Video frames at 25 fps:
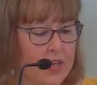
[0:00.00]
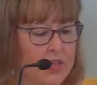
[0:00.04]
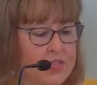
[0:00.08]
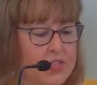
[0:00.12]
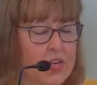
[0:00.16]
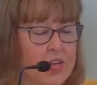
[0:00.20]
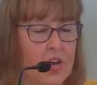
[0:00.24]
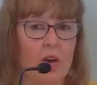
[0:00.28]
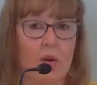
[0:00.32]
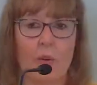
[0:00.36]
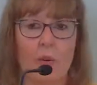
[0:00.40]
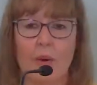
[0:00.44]

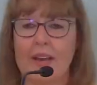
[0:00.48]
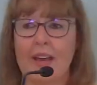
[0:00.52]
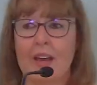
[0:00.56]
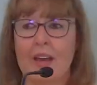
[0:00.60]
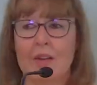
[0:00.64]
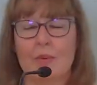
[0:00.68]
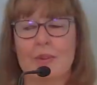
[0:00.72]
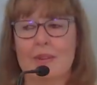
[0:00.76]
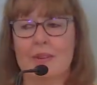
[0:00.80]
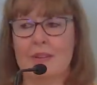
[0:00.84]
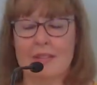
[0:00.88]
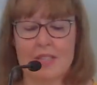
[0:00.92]
So
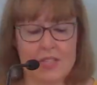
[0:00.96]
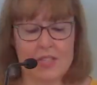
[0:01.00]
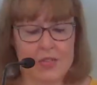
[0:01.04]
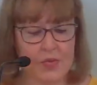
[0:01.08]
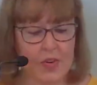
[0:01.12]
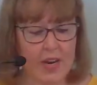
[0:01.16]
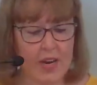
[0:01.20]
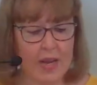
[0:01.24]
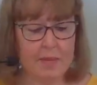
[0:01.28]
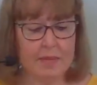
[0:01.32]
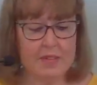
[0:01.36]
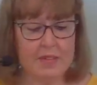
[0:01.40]
again, within this
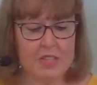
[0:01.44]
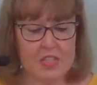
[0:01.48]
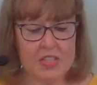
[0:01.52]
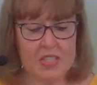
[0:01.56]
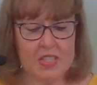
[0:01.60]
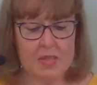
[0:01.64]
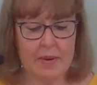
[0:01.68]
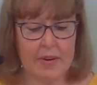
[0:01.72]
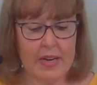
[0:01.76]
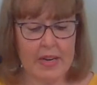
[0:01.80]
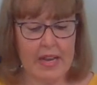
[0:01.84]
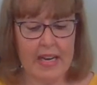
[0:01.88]
frame,
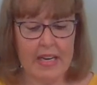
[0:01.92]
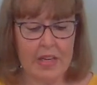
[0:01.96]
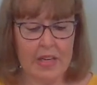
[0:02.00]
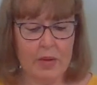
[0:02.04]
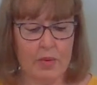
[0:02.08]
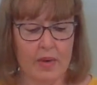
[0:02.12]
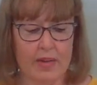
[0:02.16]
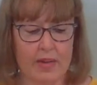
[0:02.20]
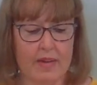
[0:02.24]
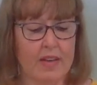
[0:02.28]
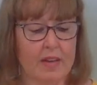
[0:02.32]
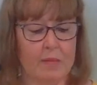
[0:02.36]
just about
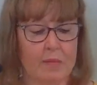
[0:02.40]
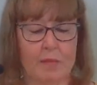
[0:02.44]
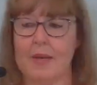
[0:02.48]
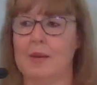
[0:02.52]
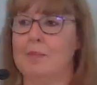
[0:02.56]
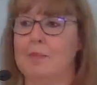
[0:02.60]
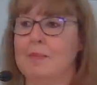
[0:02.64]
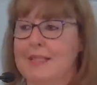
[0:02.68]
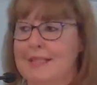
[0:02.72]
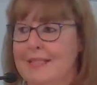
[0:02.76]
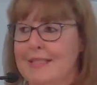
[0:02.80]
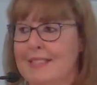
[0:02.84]
anyone can be
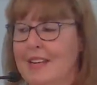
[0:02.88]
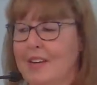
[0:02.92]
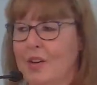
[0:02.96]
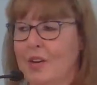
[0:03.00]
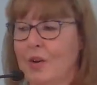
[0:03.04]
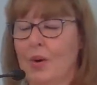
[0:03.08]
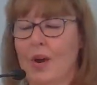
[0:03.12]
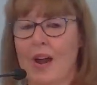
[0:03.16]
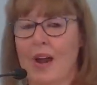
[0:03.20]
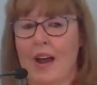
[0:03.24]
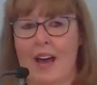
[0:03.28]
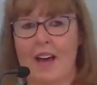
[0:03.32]
a mystic
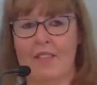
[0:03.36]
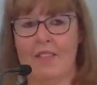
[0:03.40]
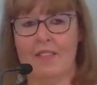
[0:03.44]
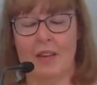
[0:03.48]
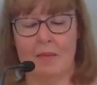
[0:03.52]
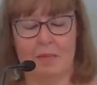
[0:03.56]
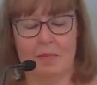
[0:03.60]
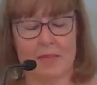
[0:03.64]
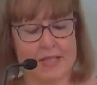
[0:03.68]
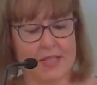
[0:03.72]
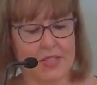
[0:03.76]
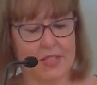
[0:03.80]
or have
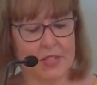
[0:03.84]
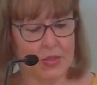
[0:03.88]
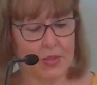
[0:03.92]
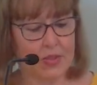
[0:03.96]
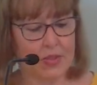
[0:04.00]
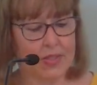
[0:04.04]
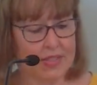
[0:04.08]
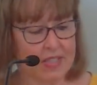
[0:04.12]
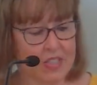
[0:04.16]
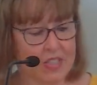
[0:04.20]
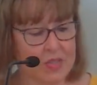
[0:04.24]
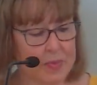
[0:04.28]
a
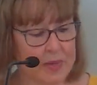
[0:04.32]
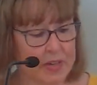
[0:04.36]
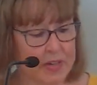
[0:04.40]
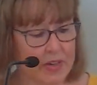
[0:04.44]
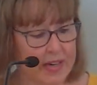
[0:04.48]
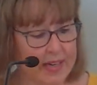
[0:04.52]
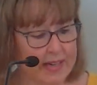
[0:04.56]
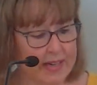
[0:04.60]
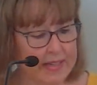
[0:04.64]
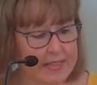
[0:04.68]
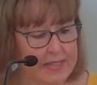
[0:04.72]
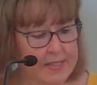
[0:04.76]
mystical
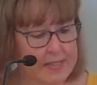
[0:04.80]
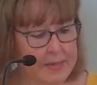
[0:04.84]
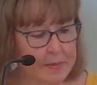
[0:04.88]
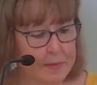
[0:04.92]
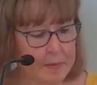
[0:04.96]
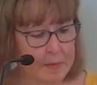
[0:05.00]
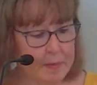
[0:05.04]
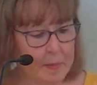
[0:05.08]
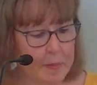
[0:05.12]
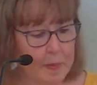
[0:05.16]
experience.